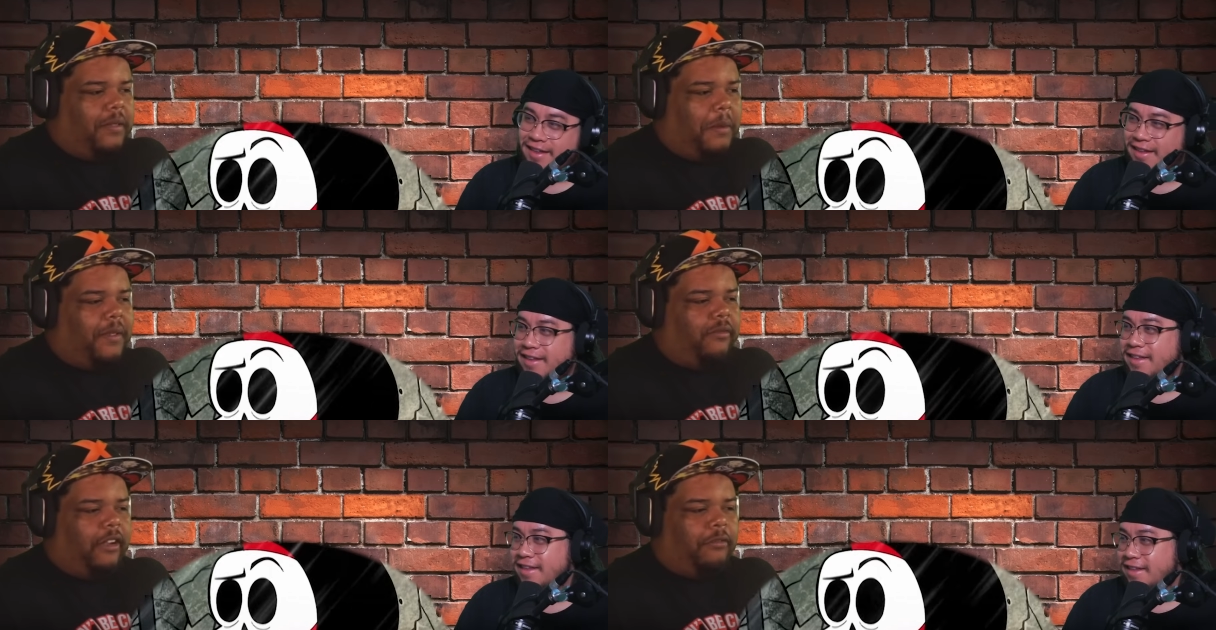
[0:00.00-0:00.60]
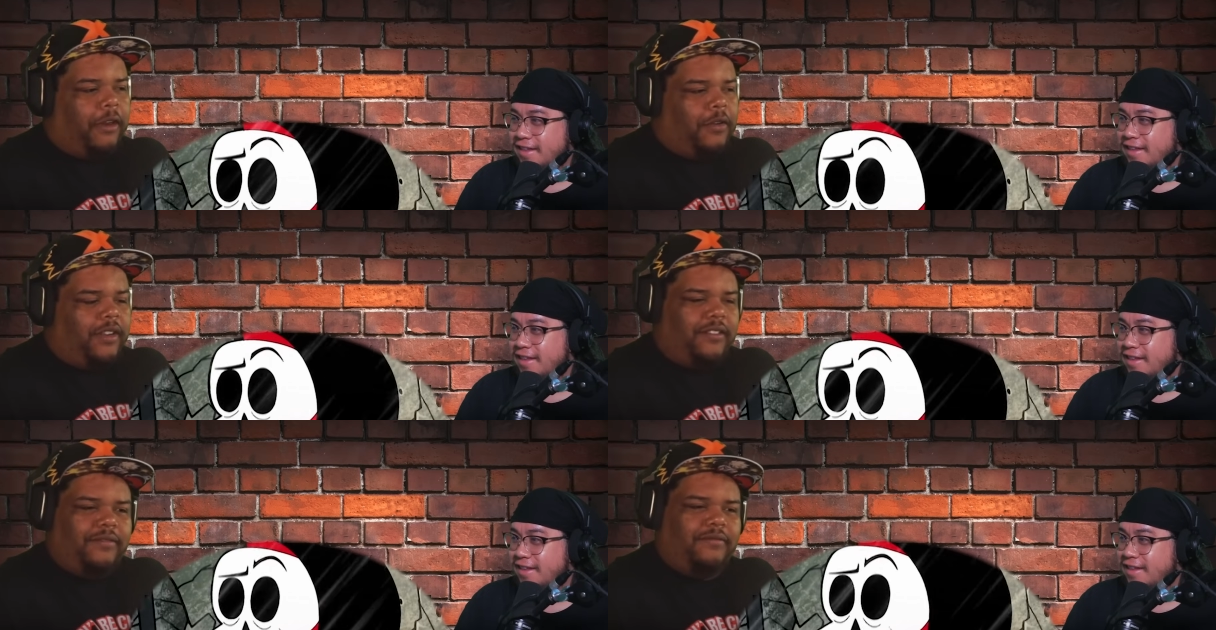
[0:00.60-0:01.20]
Speaker 1: remember the railroad?
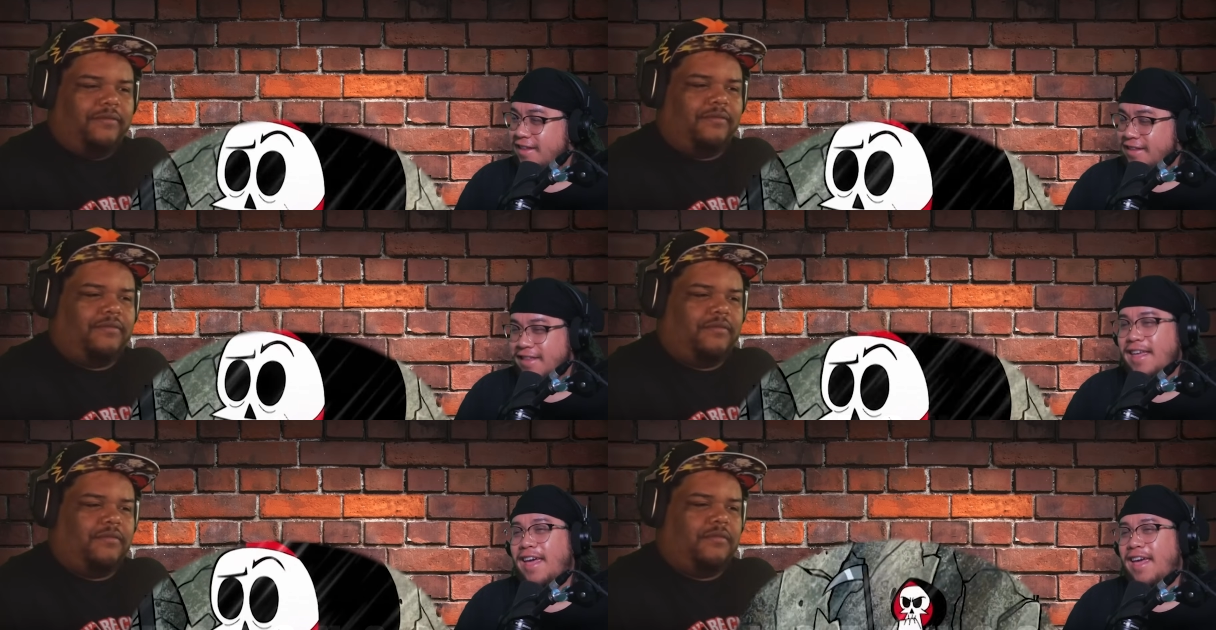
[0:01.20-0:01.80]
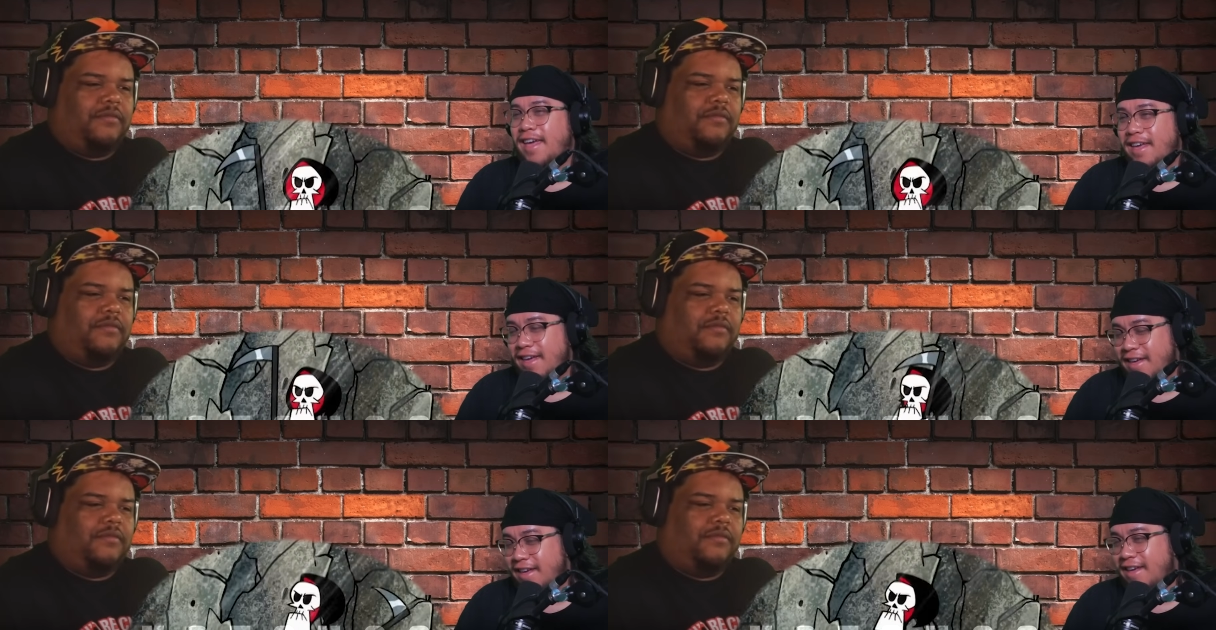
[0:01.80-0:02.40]
Speaker 2: Yeah,
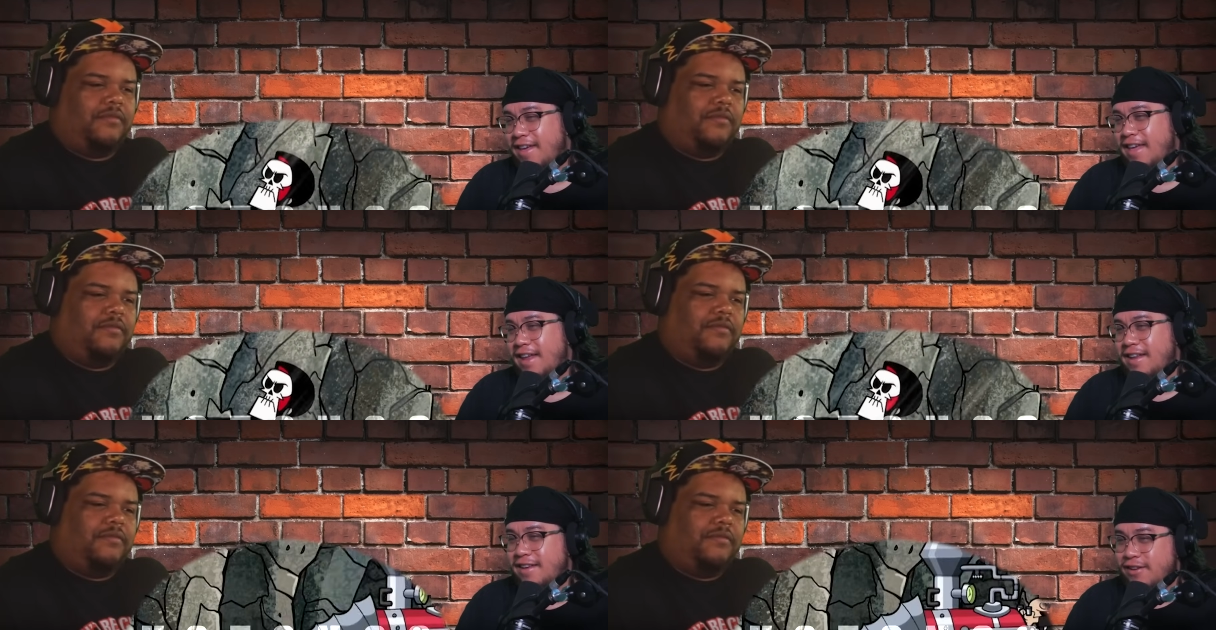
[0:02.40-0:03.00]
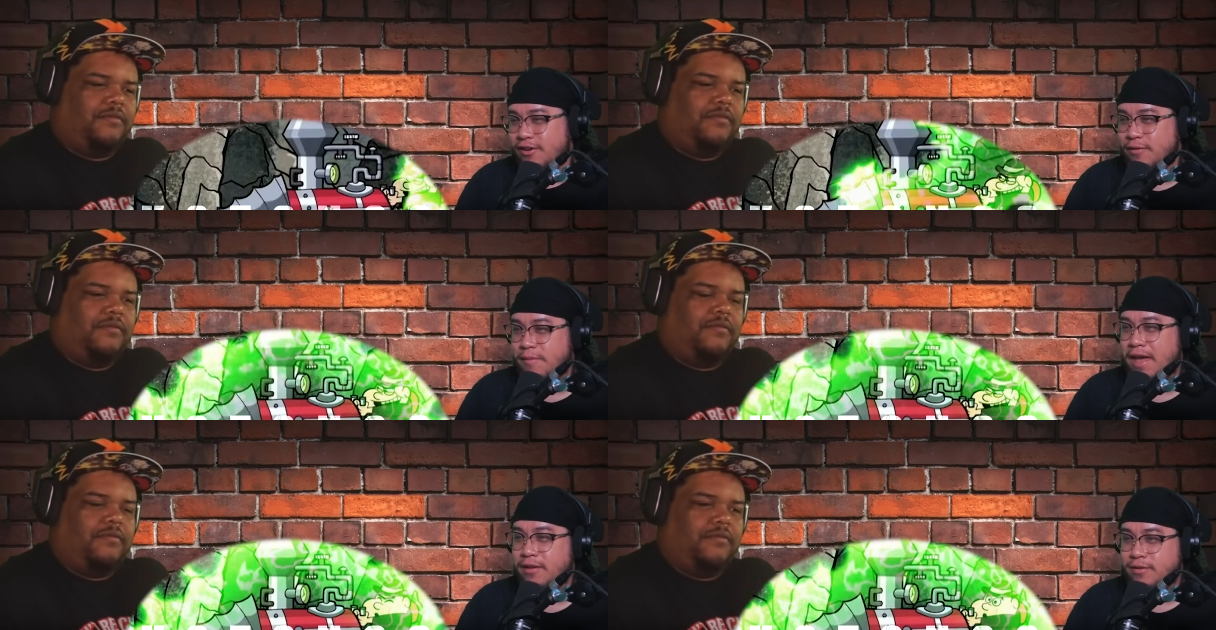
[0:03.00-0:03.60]
yeah, yeah. He had to do
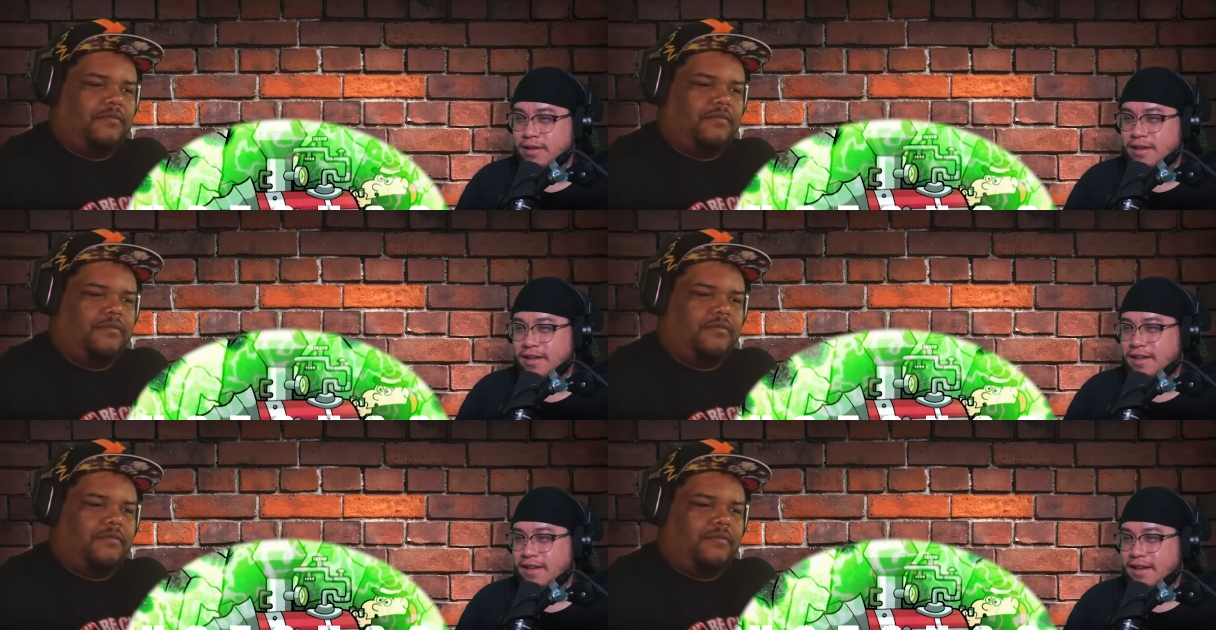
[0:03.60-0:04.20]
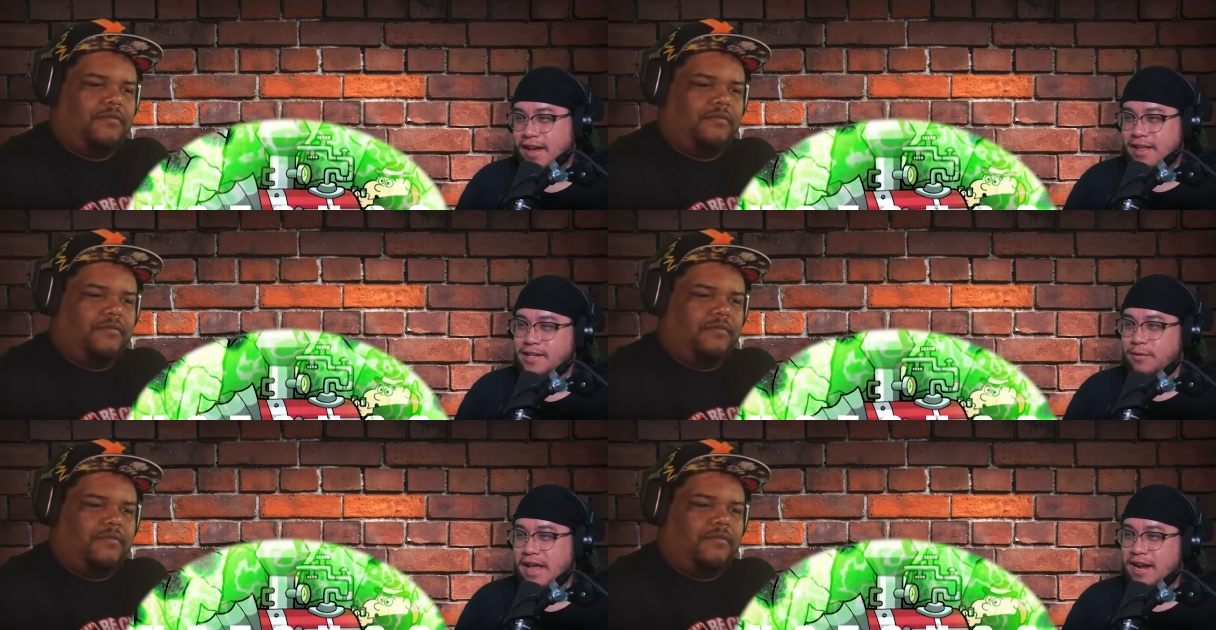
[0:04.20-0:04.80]
it manually and
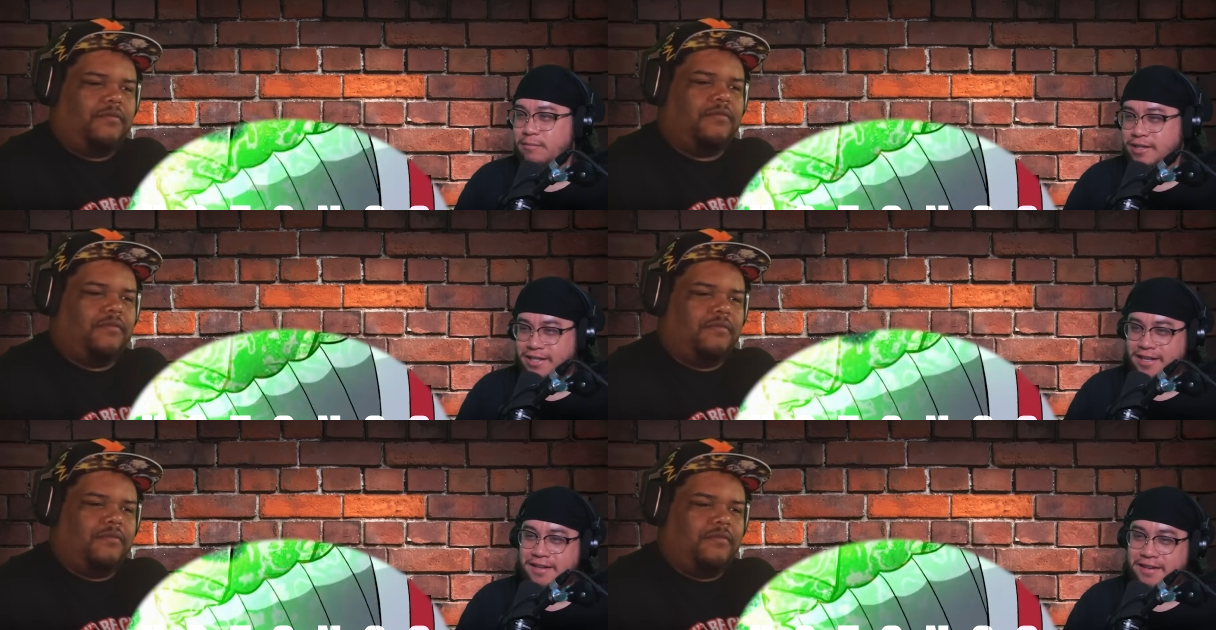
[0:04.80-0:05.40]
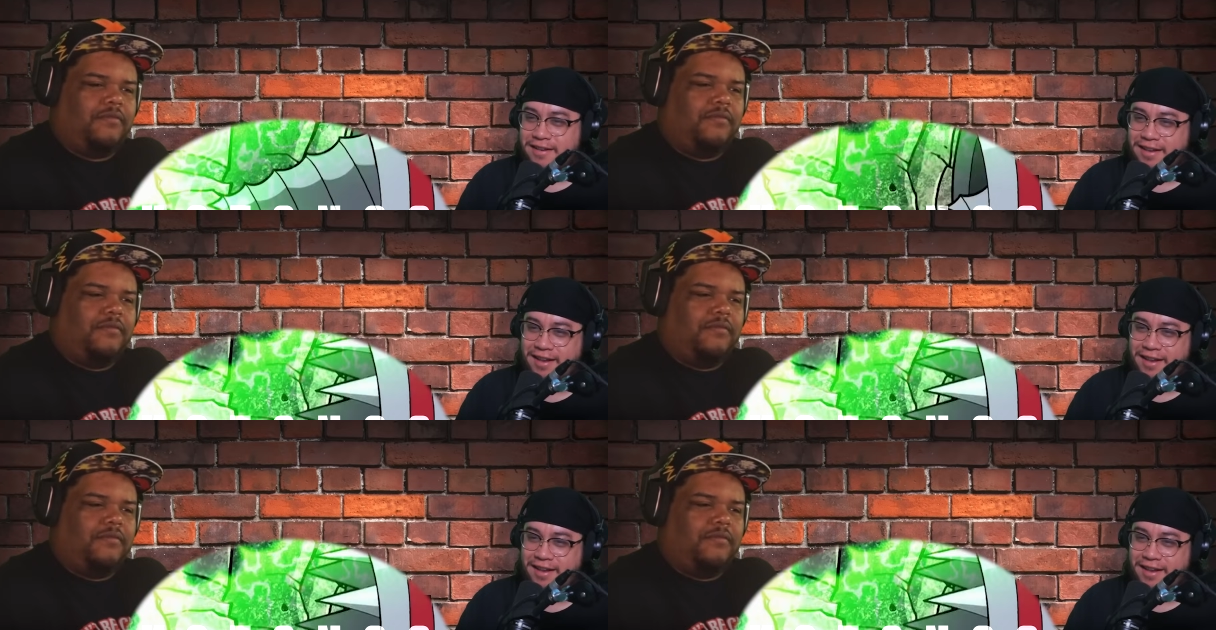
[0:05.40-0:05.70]
someone had a machine.